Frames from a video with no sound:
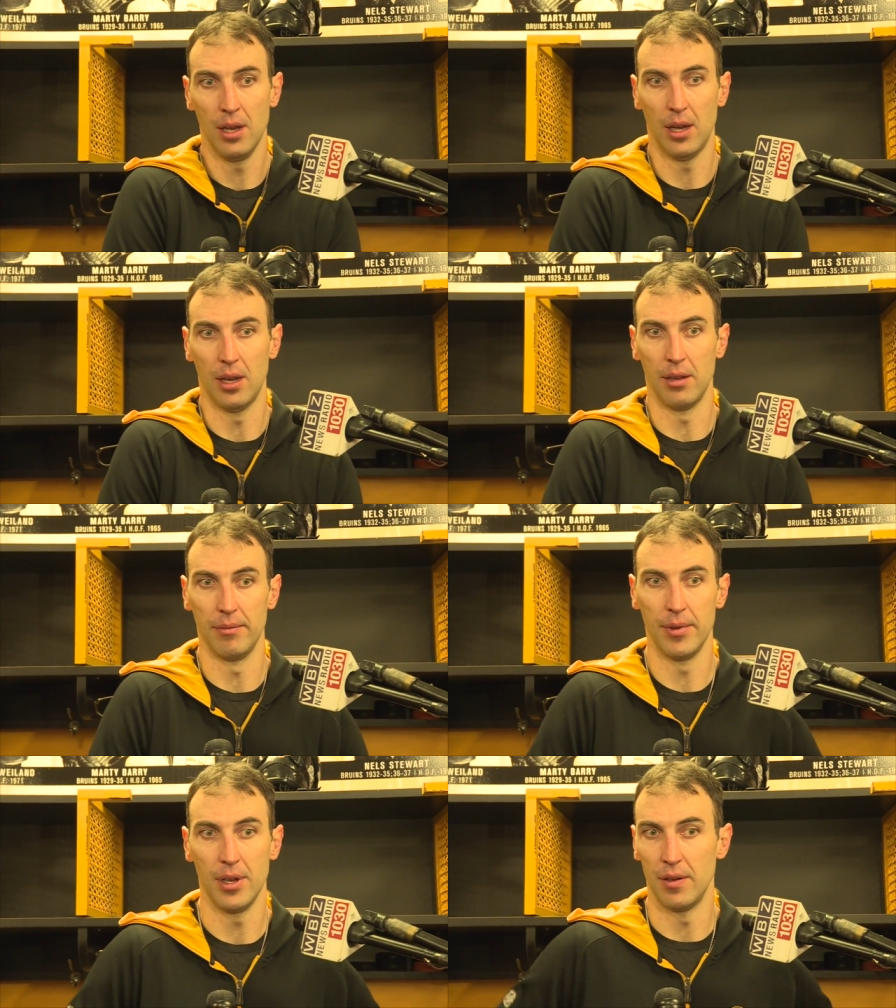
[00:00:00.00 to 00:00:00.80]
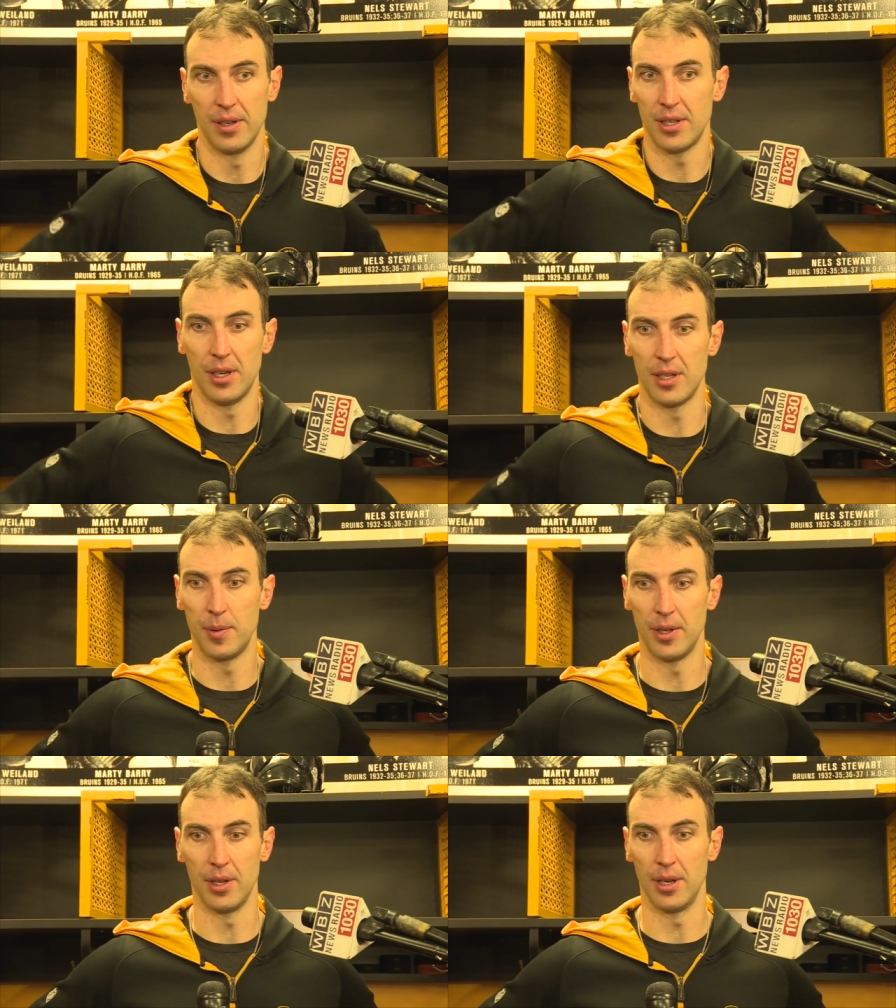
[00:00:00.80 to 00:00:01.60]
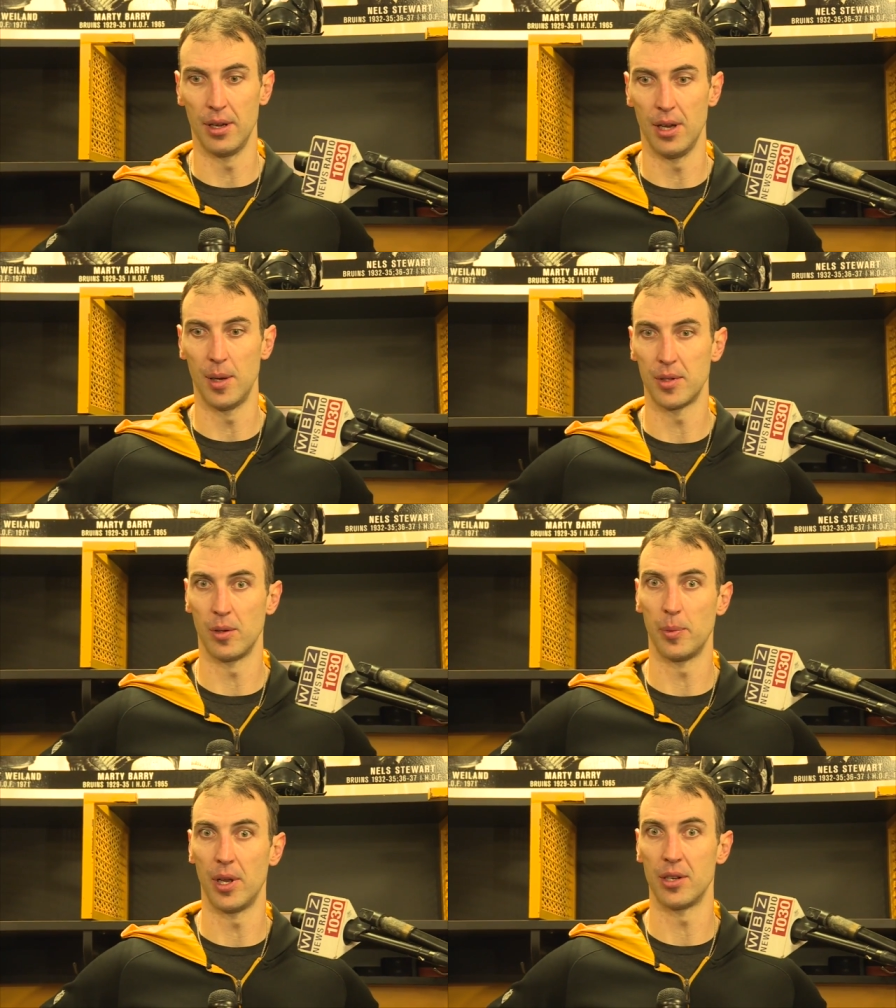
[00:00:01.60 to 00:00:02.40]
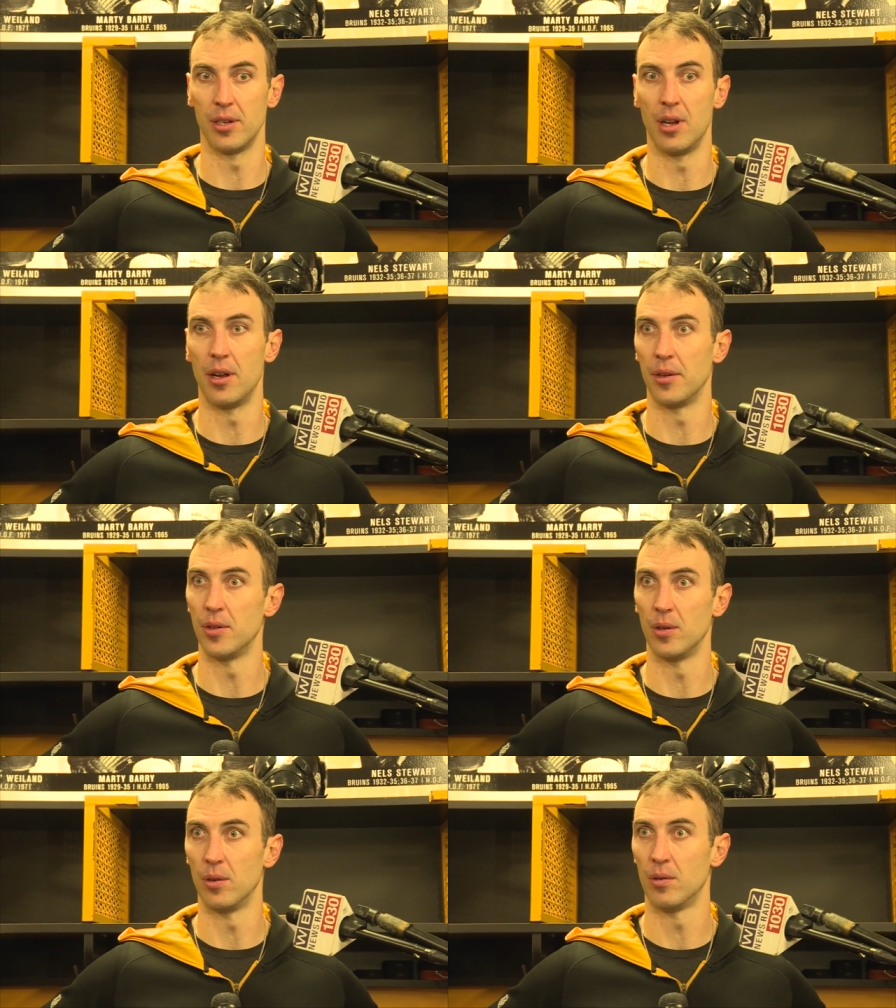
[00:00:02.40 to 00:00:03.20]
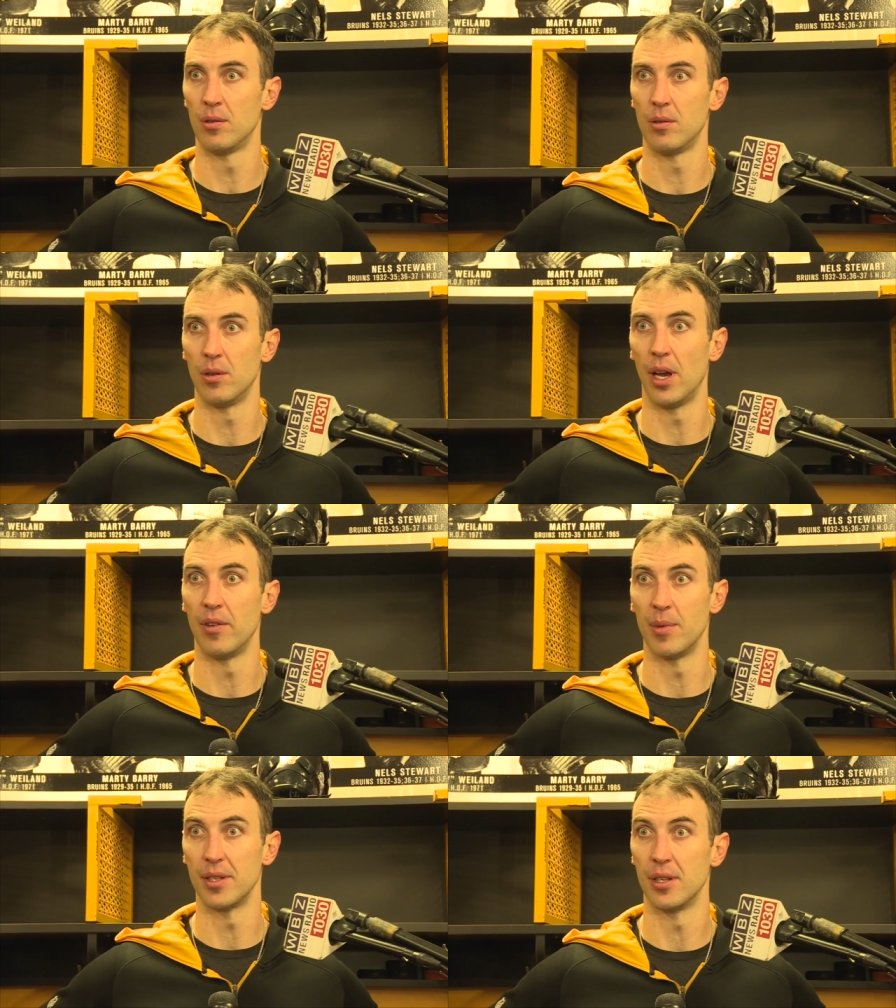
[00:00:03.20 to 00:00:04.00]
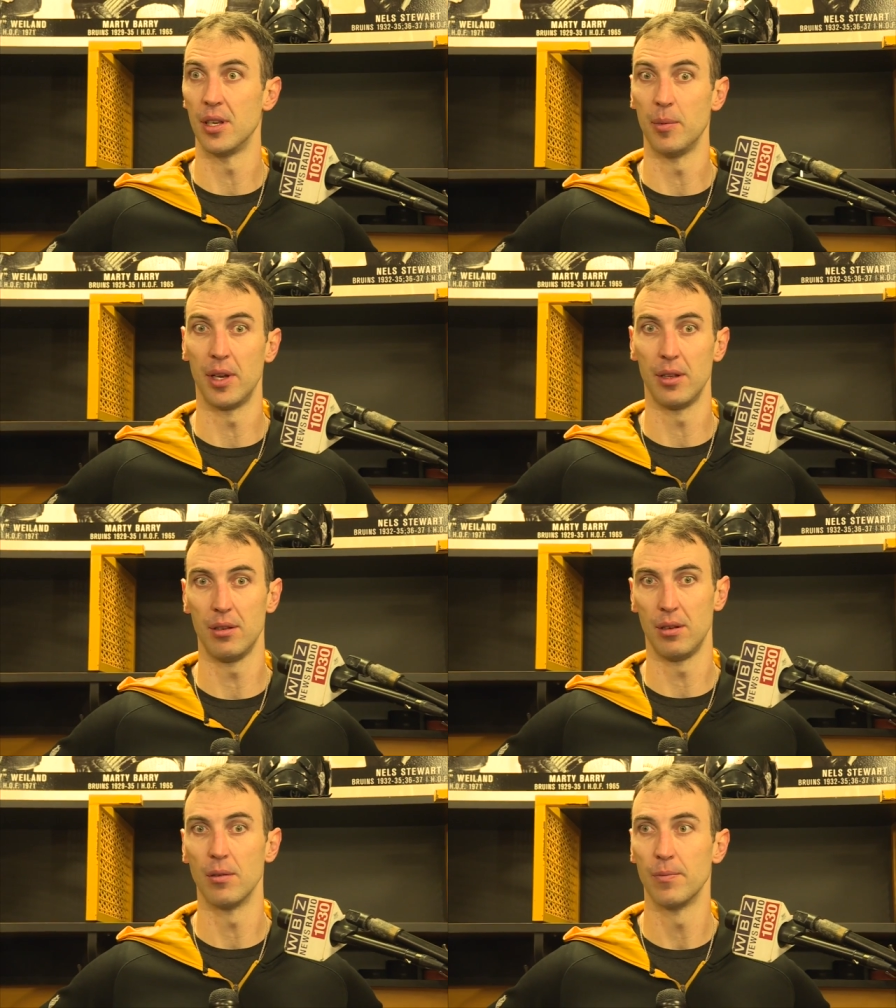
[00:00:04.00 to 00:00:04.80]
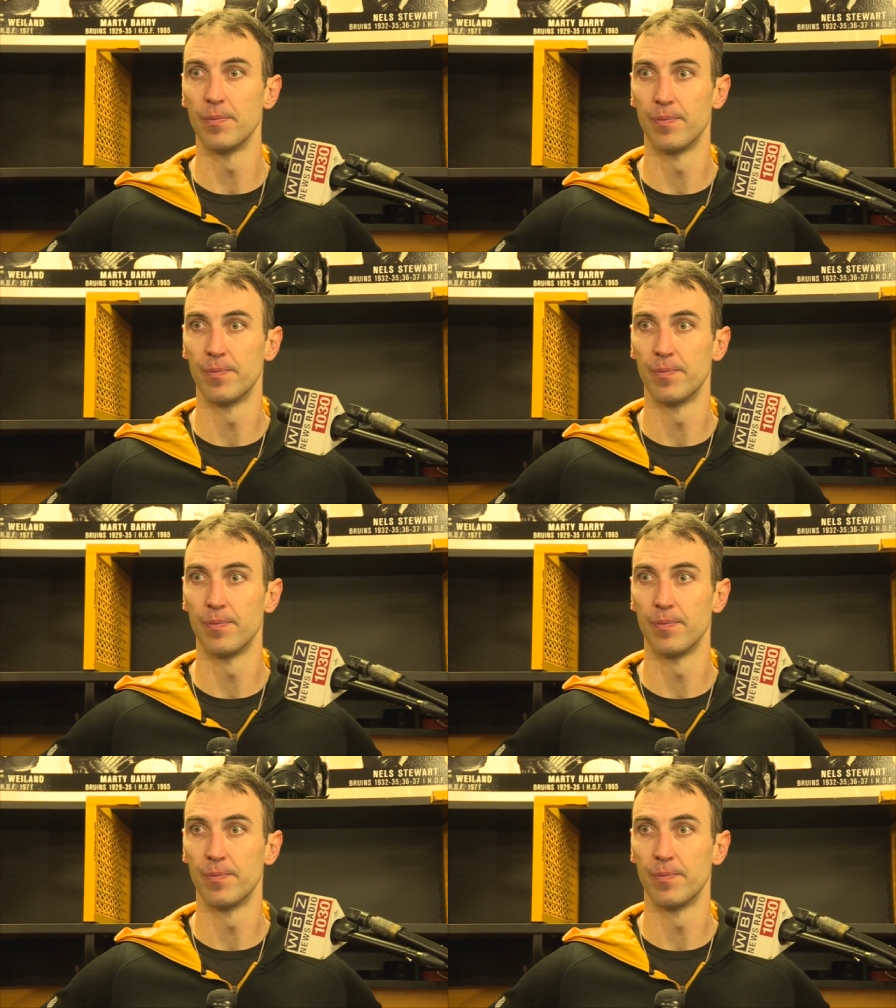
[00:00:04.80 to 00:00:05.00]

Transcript: and obviously it's been uh, an absolute pleasure and honor to, to have him as a teammate. You know.